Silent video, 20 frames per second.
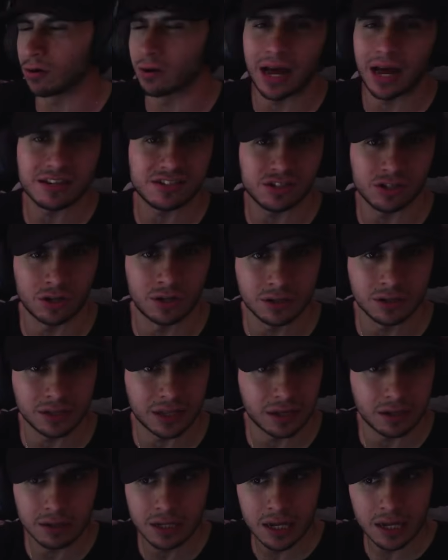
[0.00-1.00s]
a song
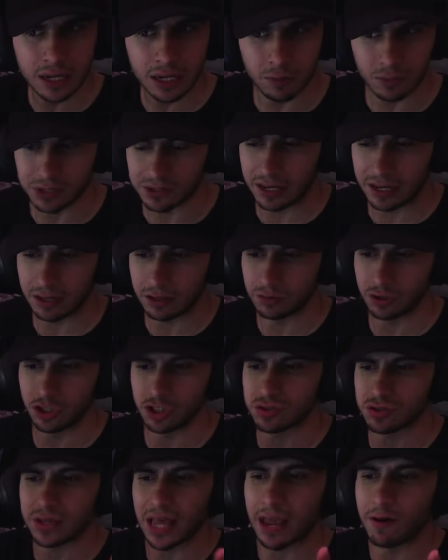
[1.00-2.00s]
that it was like
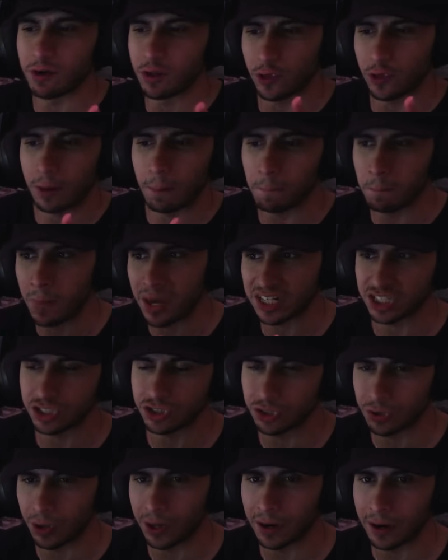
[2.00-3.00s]
just everything meshed
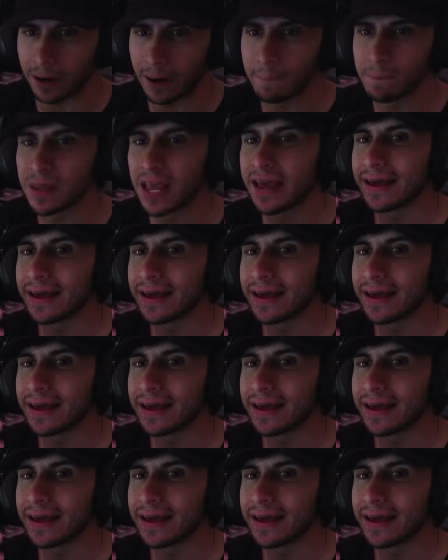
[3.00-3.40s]
together.